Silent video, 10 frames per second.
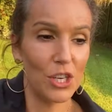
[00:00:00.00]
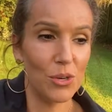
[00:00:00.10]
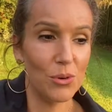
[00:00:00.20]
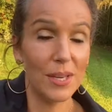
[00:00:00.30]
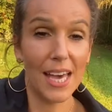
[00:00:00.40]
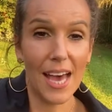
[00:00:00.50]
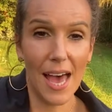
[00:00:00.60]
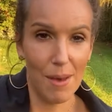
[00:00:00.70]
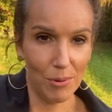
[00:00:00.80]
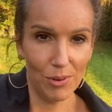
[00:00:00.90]
you get
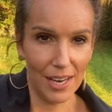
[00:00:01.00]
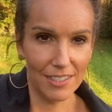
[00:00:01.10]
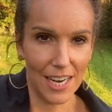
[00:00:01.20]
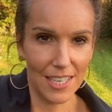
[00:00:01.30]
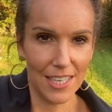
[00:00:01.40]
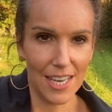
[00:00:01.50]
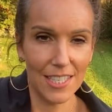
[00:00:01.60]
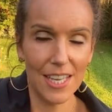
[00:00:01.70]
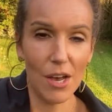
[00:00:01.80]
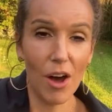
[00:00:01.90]
airport lounge access.
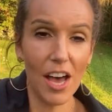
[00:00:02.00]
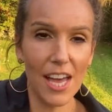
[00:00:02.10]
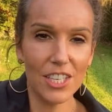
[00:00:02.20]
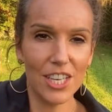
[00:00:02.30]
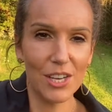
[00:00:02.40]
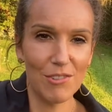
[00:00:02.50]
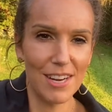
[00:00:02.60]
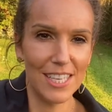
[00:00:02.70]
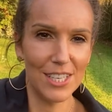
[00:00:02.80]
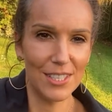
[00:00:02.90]
So I actually
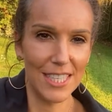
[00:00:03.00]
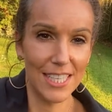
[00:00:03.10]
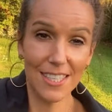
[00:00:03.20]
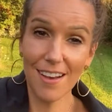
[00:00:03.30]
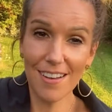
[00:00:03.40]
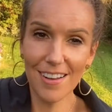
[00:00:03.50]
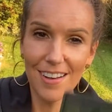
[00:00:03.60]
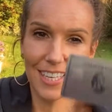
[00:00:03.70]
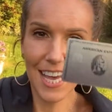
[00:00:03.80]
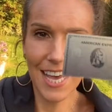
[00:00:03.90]
already use this
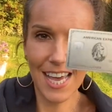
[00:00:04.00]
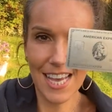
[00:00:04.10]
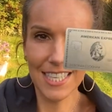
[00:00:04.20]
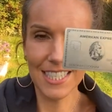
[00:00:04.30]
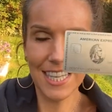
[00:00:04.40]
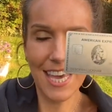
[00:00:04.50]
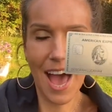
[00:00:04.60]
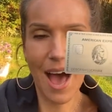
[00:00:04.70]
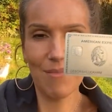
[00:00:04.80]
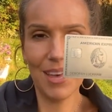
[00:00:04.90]
card. It's the
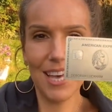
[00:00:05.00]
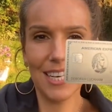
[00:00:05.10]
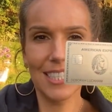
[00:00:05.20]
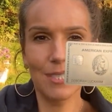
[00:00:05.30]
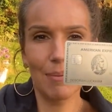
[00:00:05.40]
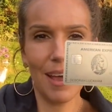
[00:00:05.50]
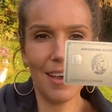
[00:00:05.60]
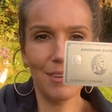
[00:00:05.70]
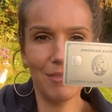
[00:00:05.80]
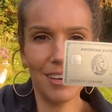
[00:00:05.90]
Amex
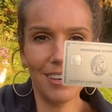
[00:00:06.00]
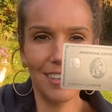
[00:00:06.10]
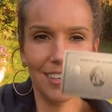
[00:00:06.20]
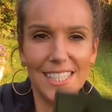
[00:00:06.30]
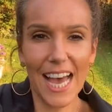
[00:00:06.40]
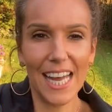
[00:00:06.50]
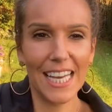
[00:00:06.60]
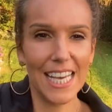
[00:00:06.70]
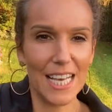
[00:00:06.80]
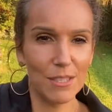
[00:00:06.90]
Platinum card and it
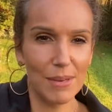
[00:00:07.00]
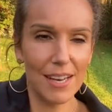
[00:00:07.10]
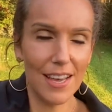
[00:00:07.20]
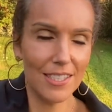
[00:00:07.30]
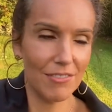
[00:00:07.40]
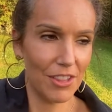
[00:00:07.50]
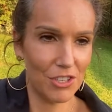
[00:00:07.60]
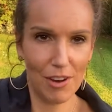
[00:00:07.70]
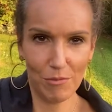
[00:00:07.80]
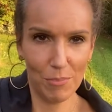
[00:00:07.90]
gets me loads of other
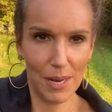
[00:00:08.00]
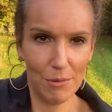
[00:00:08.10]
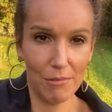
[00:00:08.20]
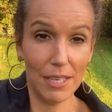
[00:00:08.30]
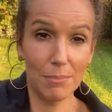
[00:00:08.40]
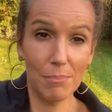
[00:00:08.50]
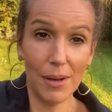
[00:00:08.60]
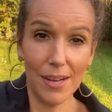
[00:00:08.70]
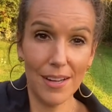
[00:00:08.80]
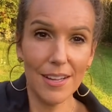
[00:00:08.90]
travel benefits.
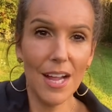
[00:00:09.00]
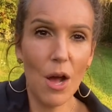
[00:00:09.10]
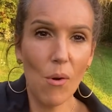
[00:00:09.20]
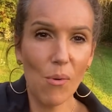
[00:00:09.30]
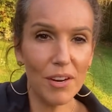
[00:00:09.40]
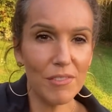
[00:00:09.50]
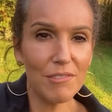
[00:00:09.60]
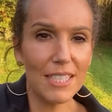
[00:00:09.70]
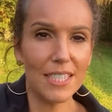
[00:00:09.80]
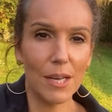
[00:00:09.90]
But one of the
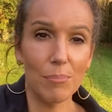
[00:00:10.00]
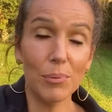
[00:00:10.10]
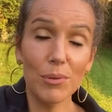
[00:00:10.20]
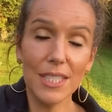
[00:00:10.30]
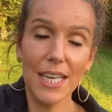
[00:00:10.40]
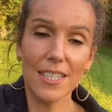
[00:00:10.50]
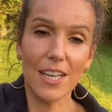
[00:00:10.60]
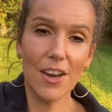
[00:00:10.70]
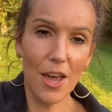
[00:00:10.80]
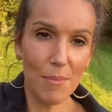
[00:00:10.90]
reasons I bought it as a
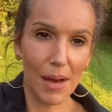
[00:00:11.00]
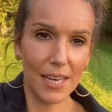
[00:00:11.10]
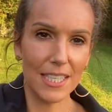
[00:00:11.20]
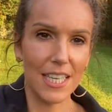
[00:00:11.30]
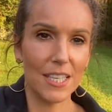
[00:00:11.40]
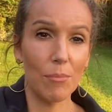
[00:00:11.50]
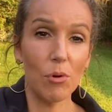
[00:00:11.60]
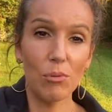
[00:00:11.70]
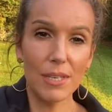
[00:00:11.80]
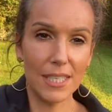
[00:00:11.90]
nomad is because I'm
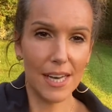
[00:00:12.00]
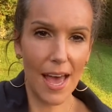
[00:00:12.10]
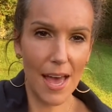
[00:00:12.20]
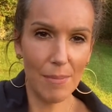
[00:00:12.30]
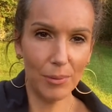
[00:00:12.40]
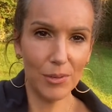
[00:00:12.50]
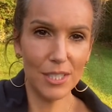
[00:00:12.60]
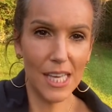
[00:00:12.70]
always in airports